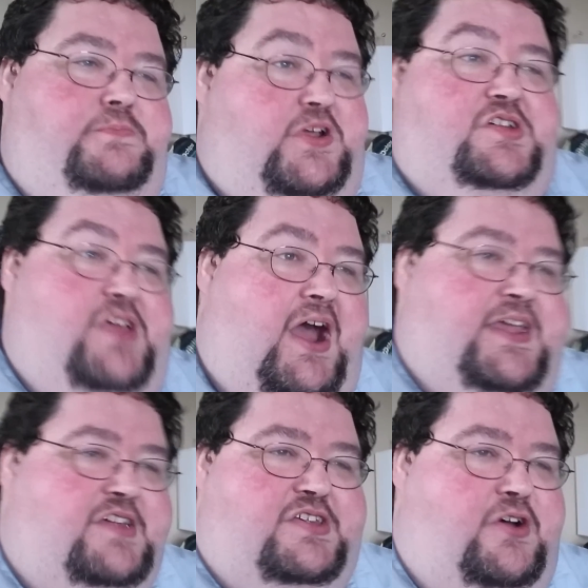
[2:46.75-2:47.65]
Because
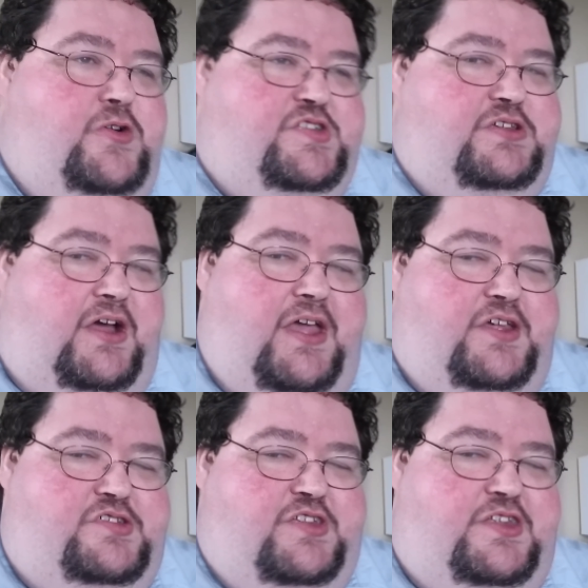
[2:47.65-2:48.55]
I guess that's
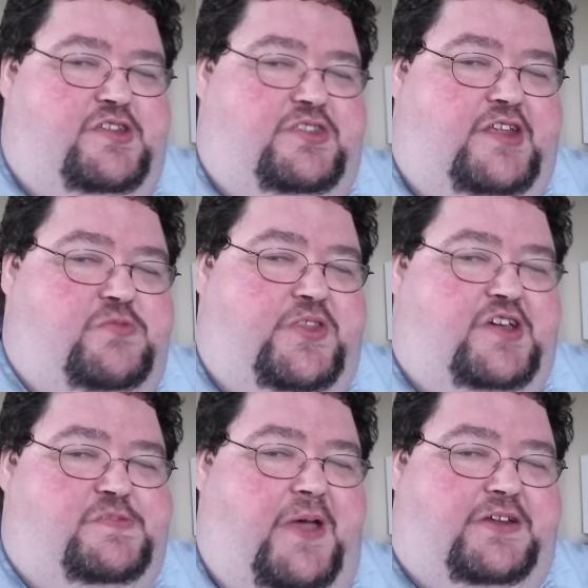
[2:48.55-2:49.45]
what they
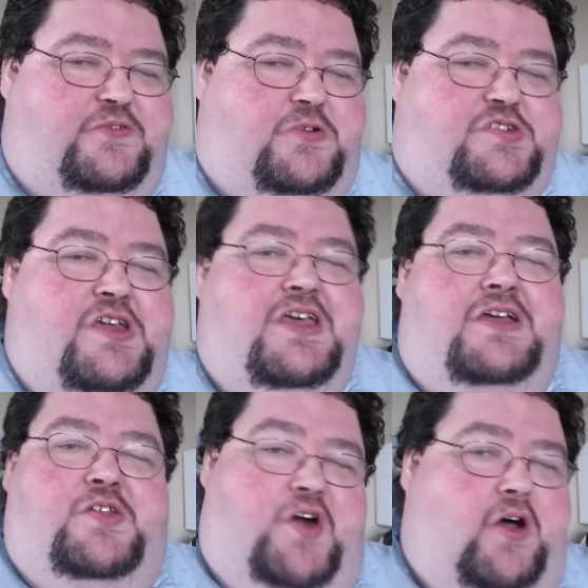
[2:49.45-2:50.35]
expect, of course.
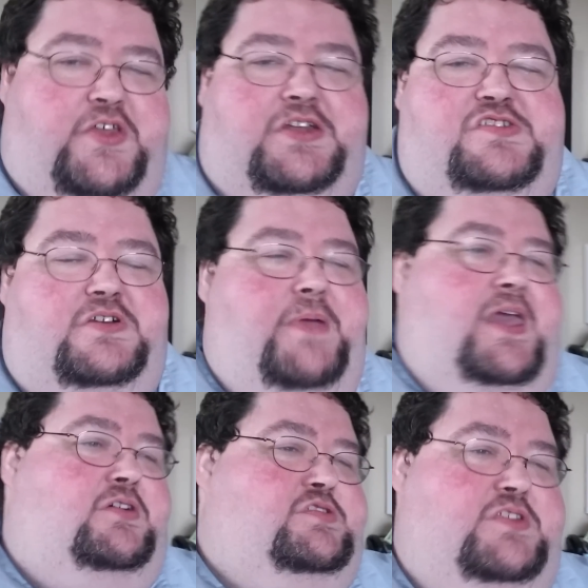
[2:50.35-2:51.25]
With all the industry
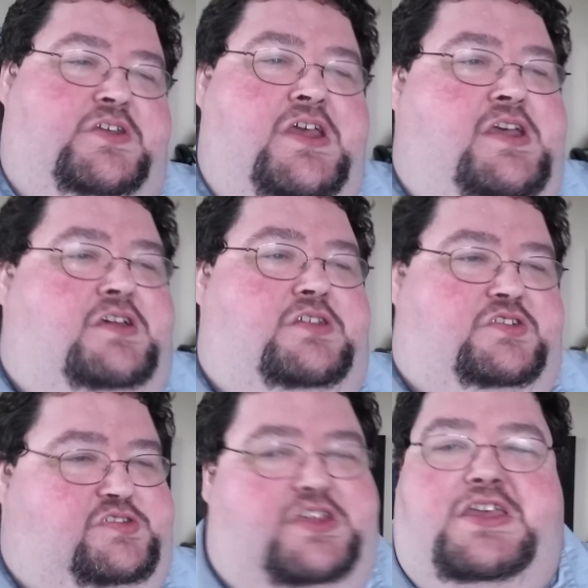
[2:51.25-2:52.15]
panels, the
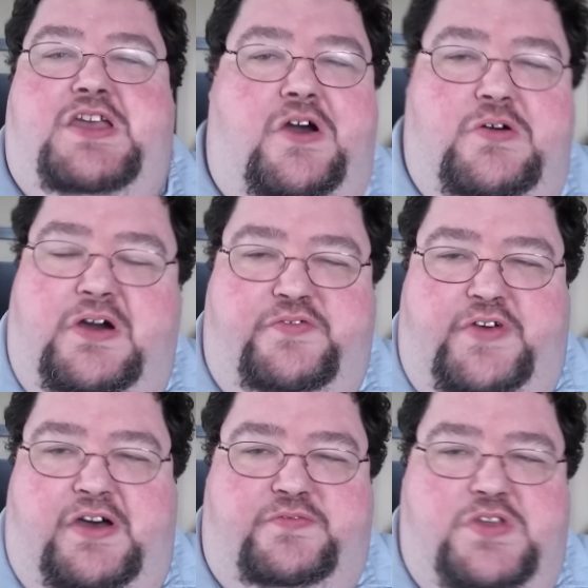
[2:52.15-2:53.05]
CEO
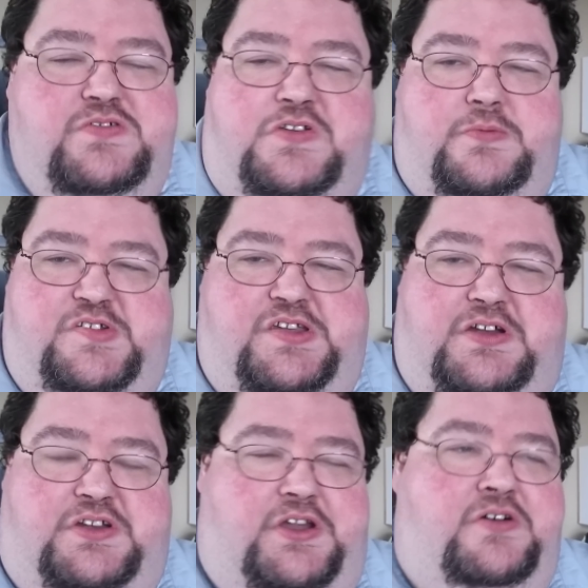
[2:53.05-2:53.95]
of YouTube is
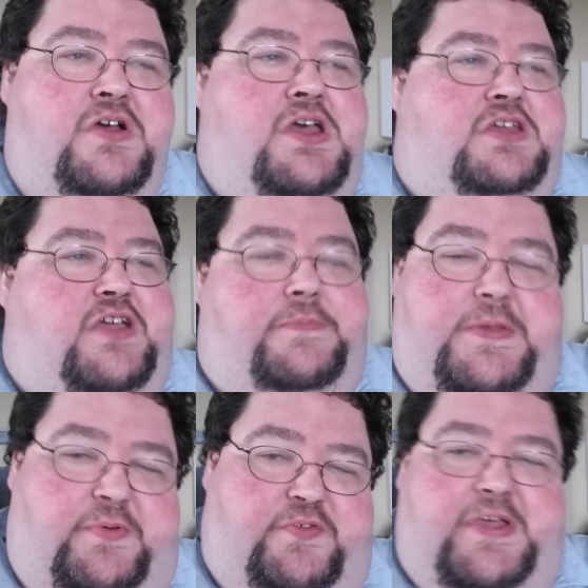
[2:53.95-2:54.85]
here, You got
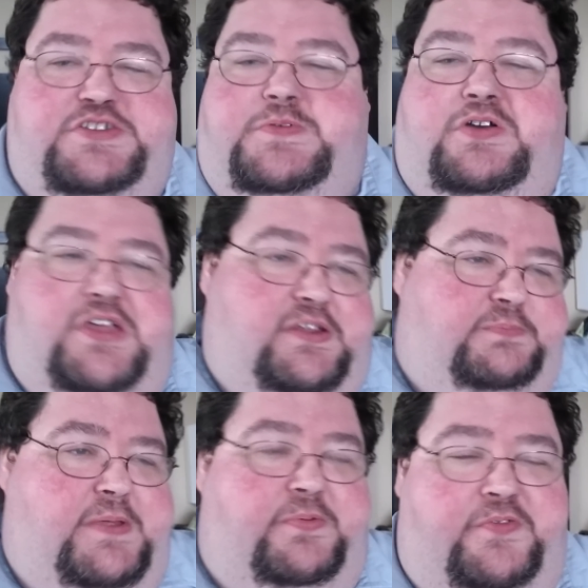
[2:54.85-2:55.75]
people from HBO, you
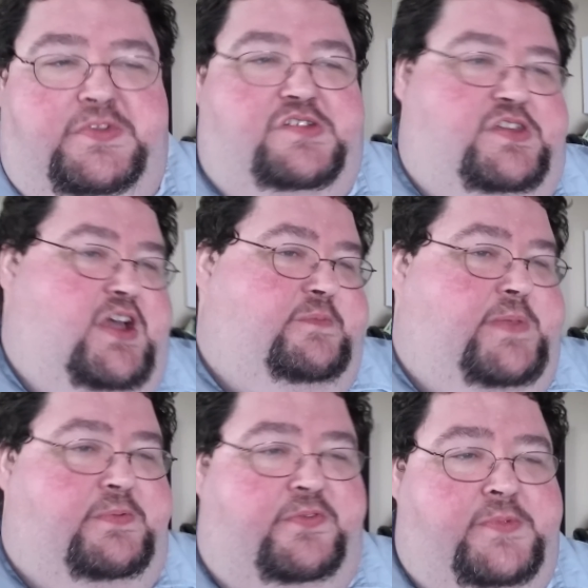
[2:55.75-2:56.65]
got people from Disney, you got
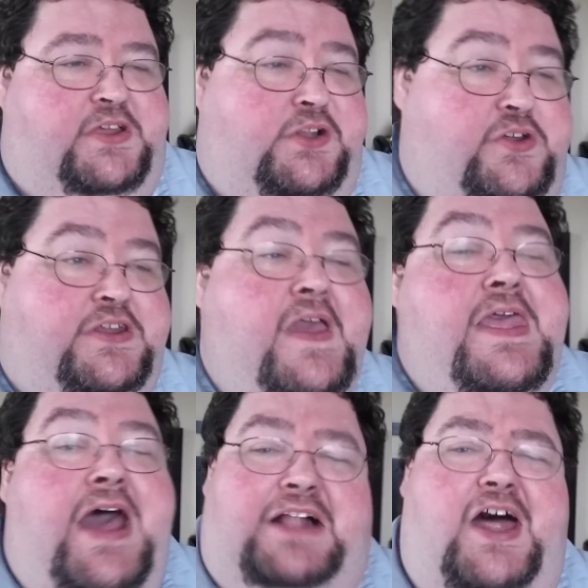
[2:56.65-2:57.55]
people from Nickelodeon.
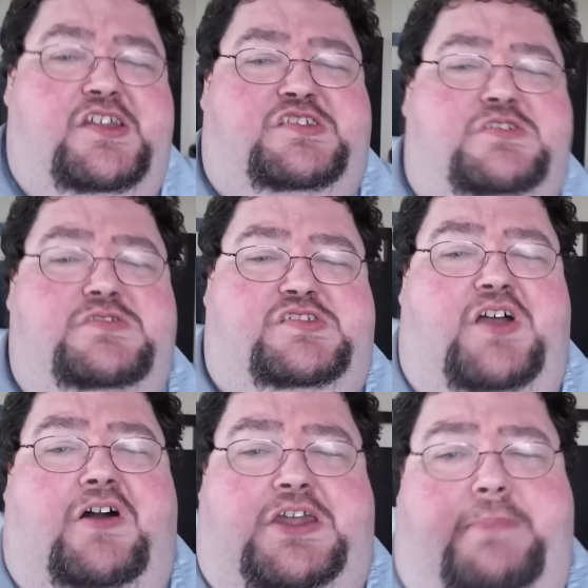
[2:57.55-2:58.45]
A lot of suits
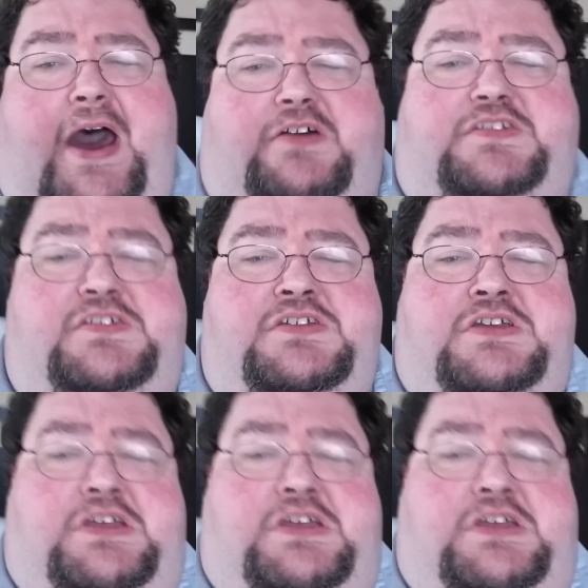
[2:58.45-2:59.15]
talking about